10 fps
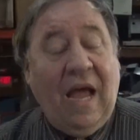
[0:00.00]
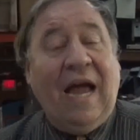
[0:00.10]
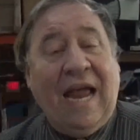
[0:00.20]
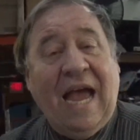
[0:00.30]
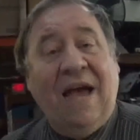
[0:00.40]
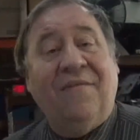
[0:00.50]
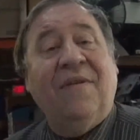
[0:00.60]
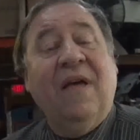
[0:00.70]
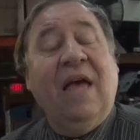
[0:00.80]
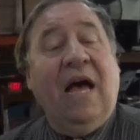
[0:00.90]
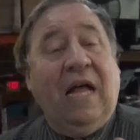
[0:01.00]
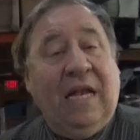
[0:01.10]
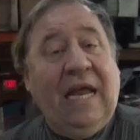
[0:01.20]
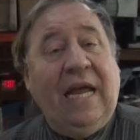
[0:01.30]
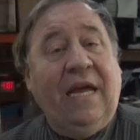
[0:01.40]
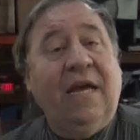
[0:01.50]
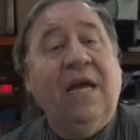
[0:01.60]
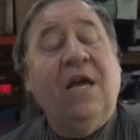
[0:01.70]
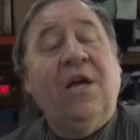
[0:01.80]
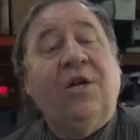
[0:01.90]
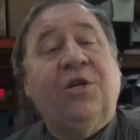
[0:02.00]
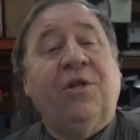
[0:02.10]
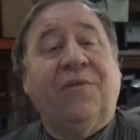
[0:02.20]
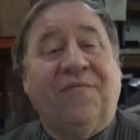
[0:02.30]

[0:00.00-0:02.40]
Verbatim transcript: I have a link to the